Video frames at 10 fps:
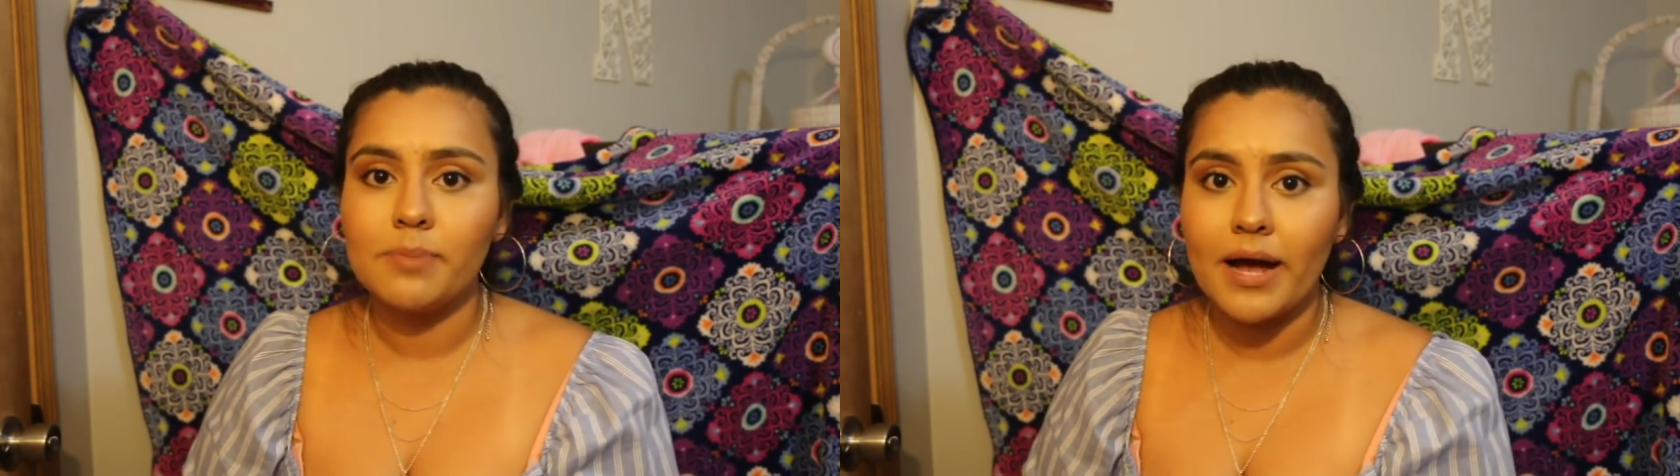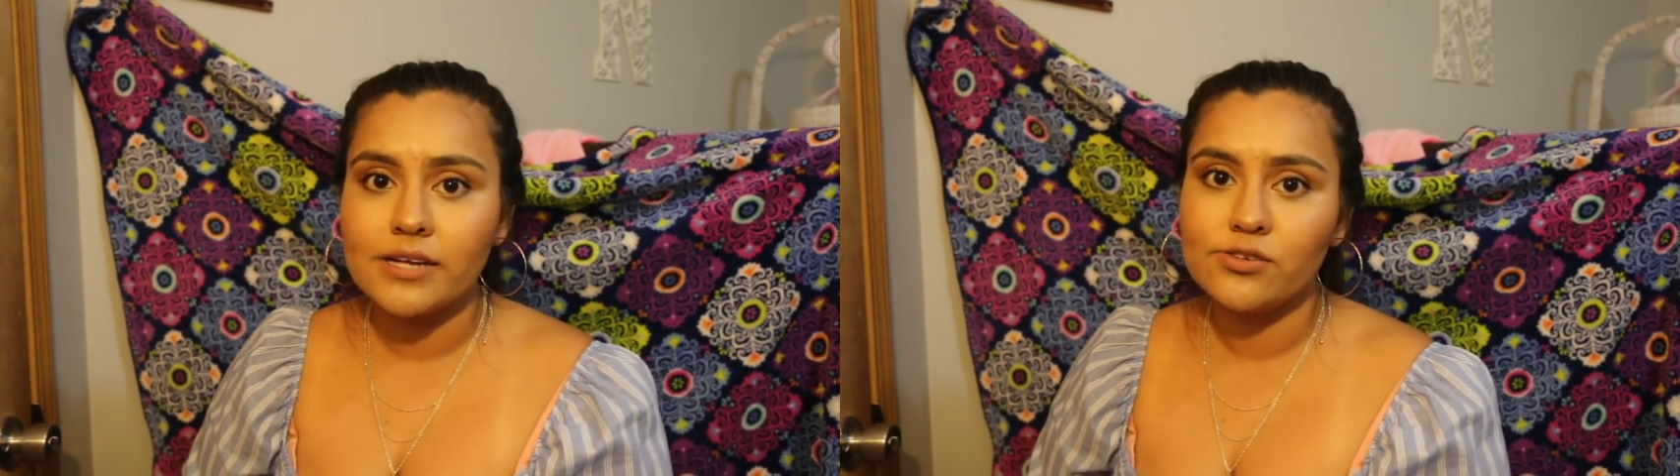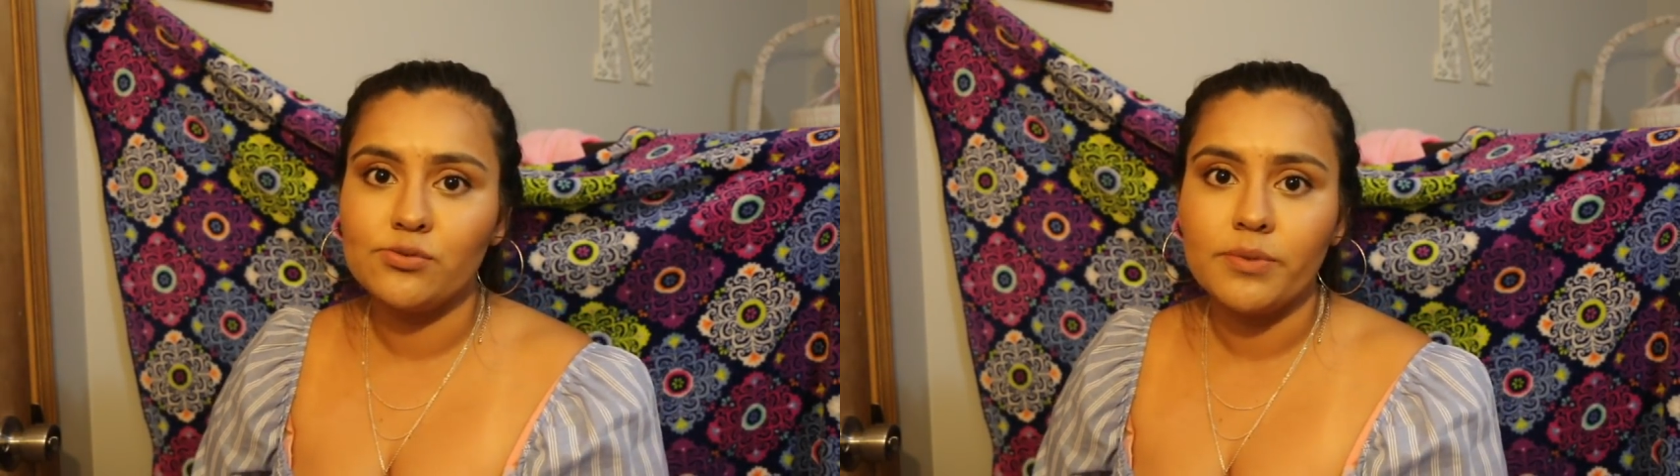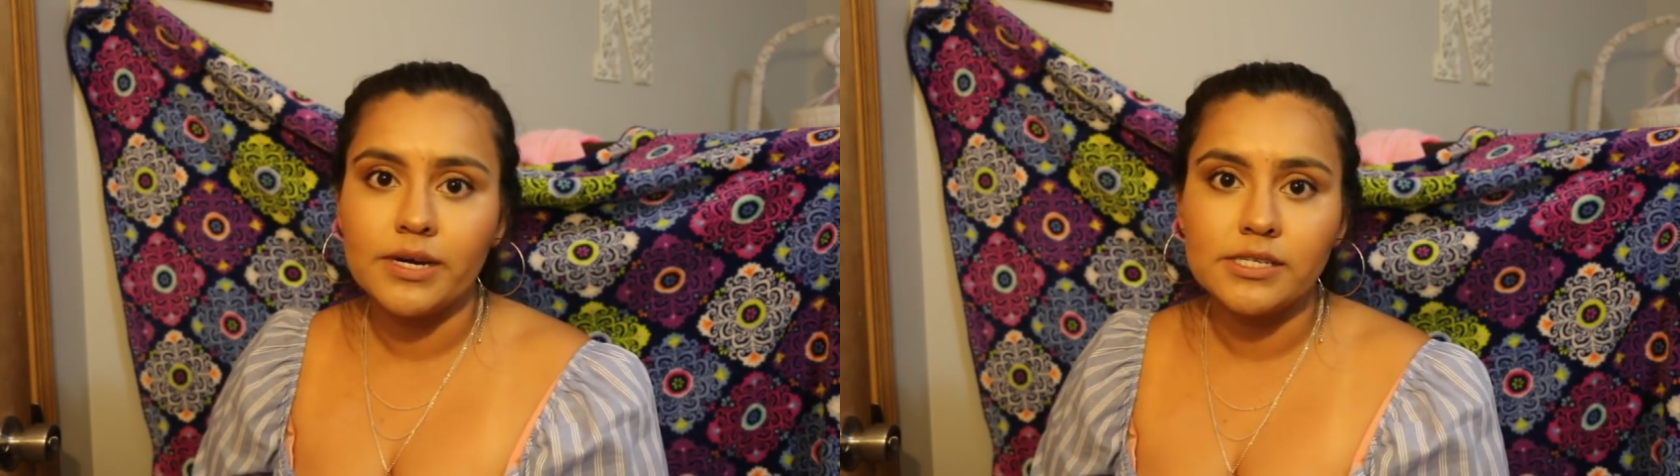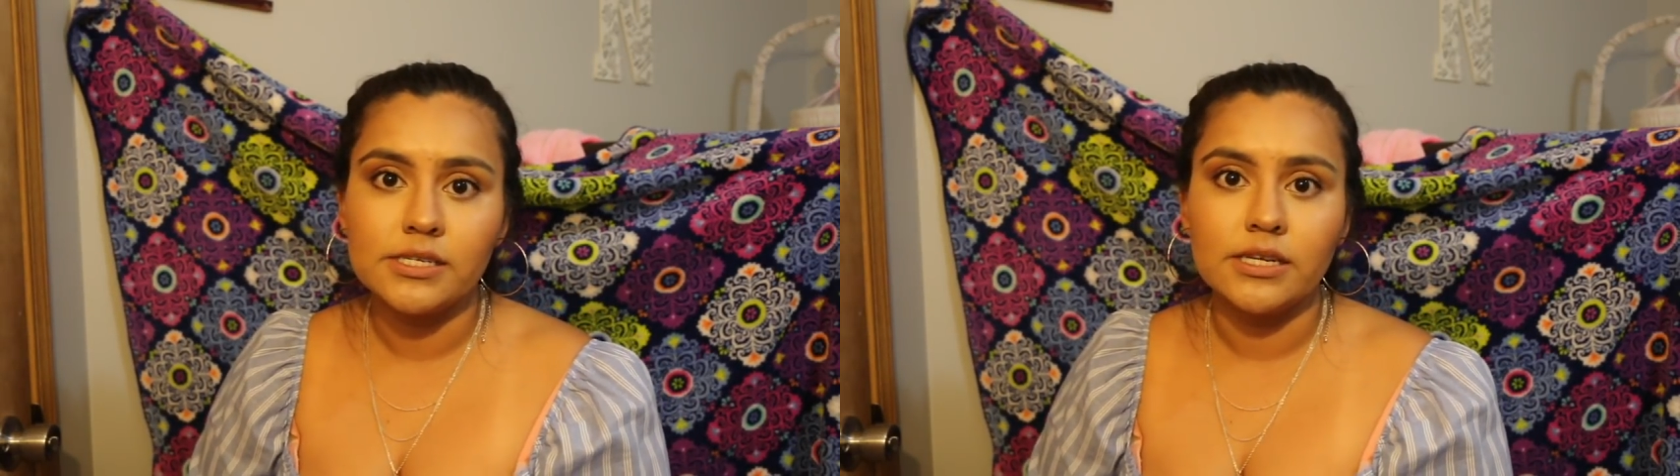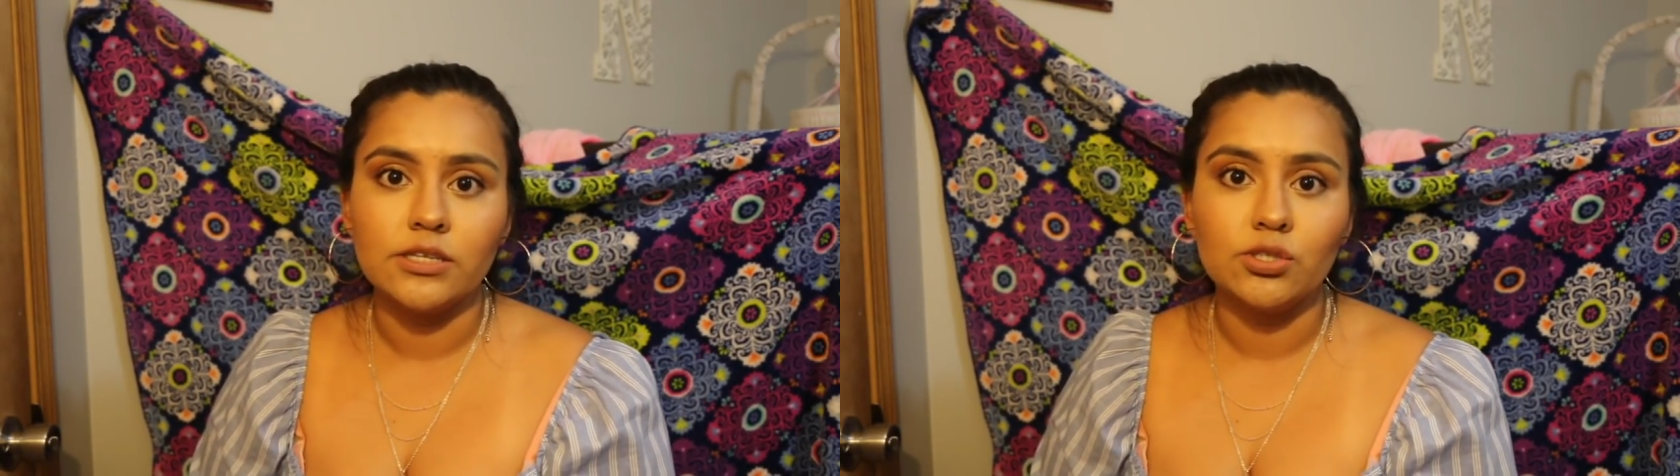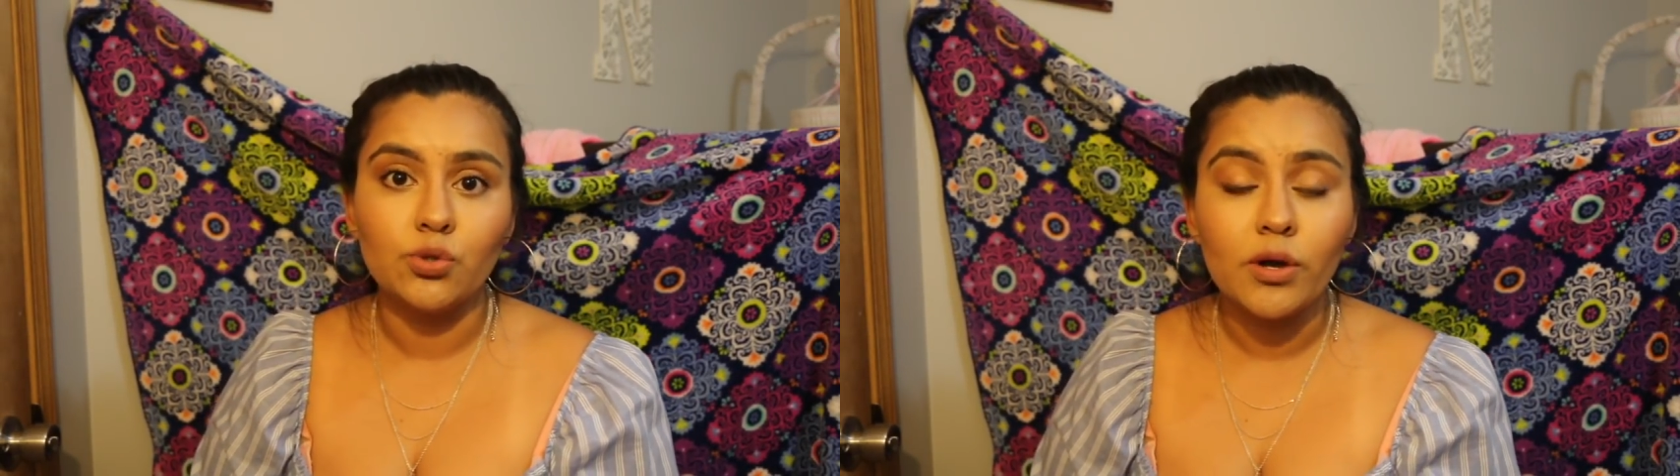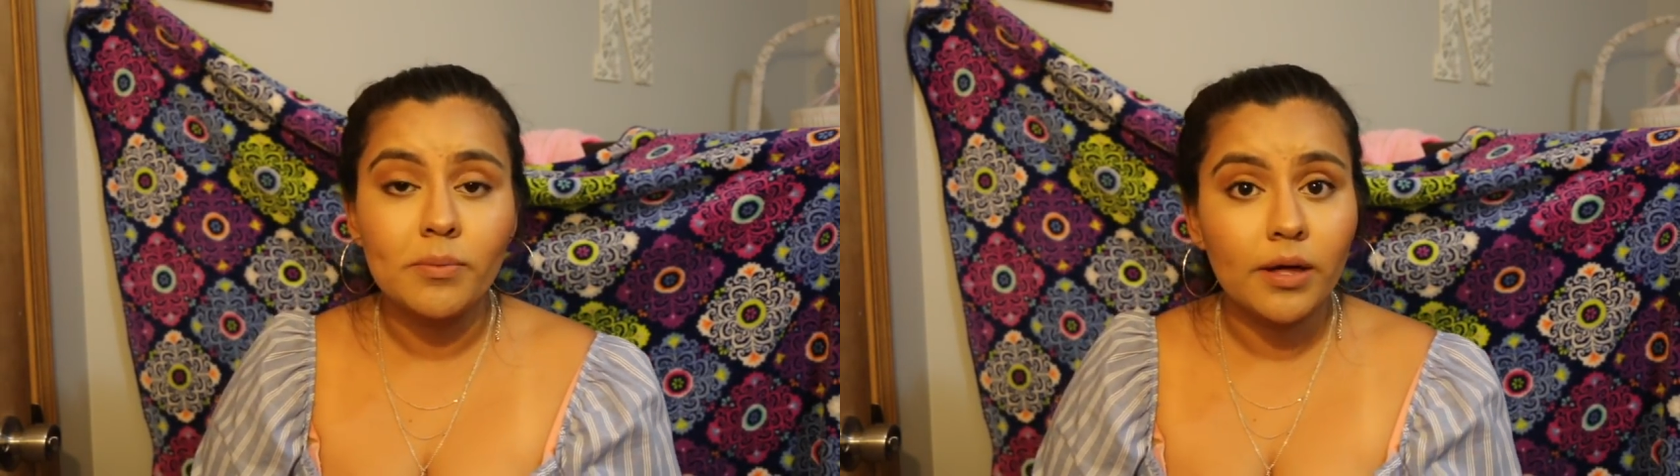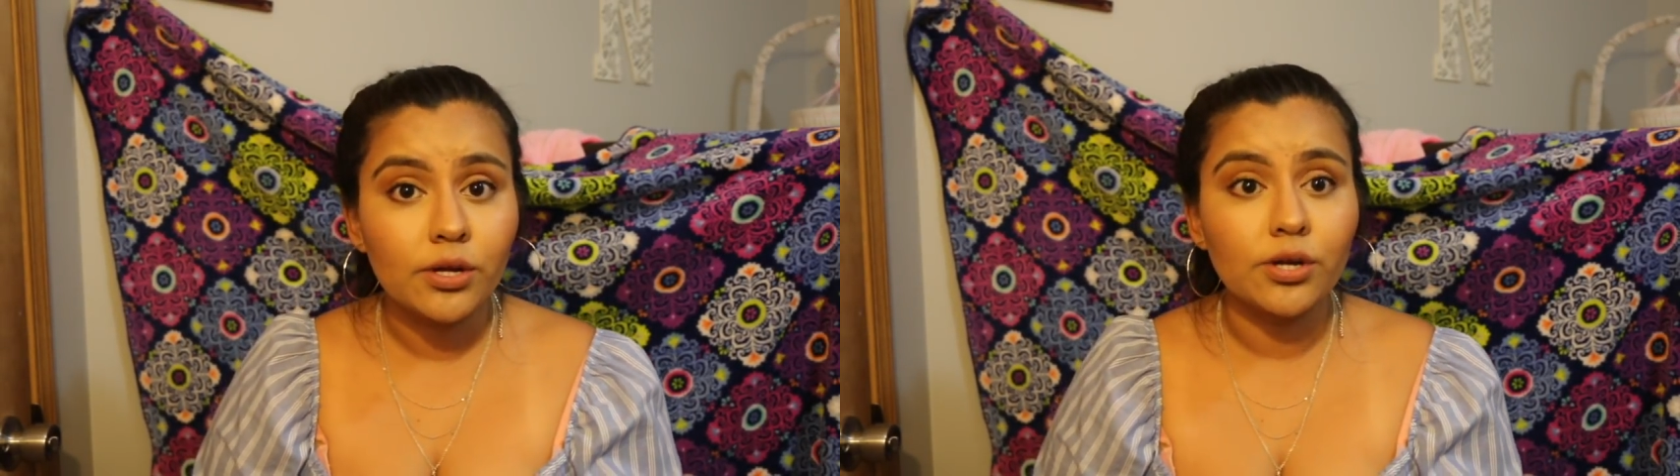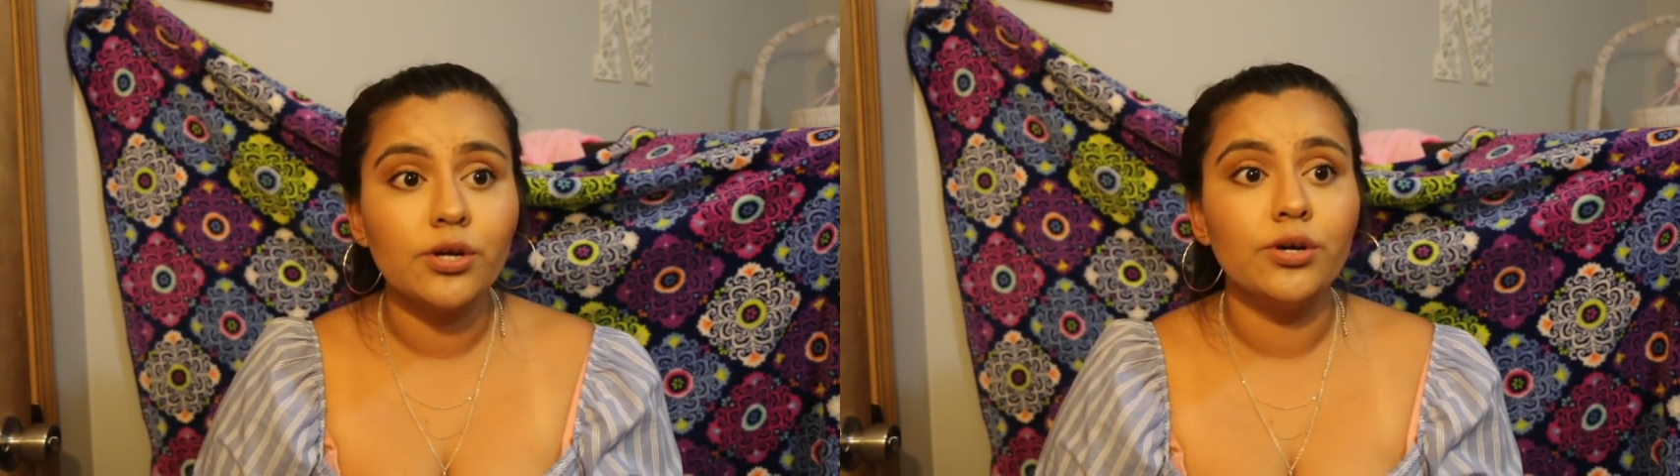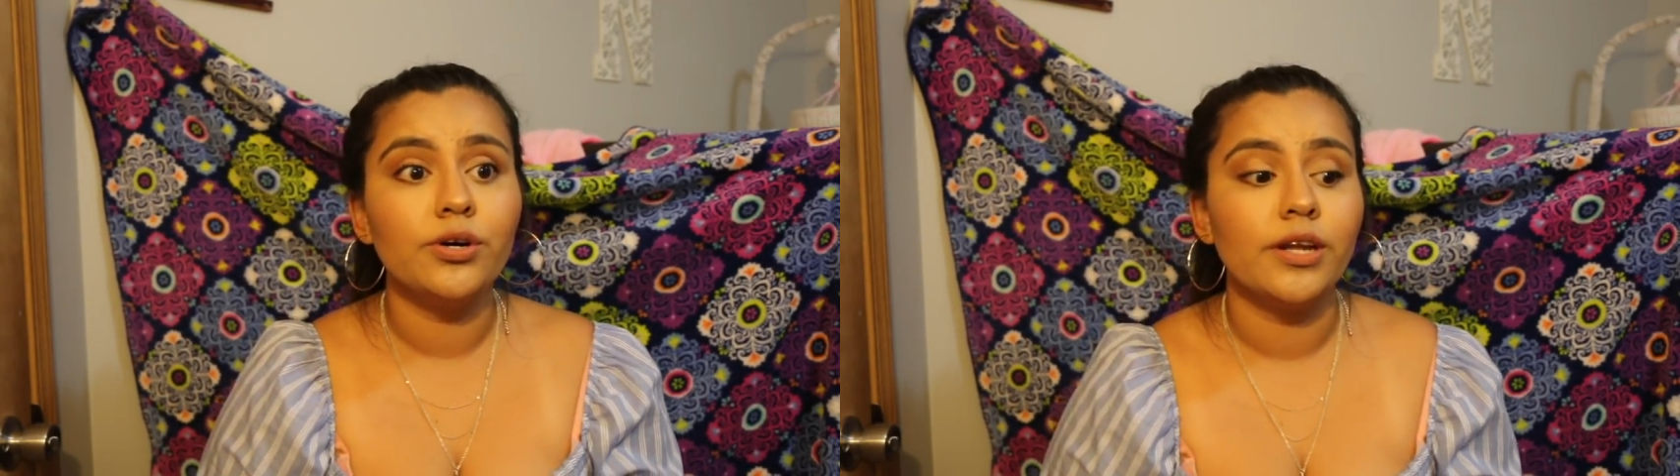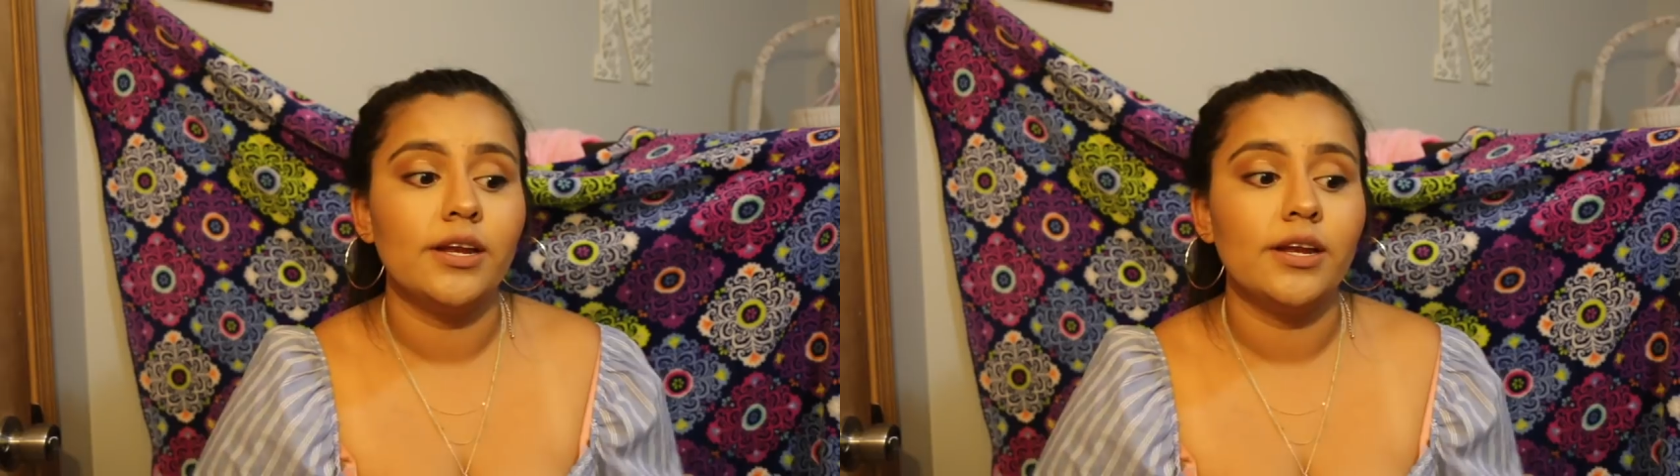past 2 months and enjoy motherhood,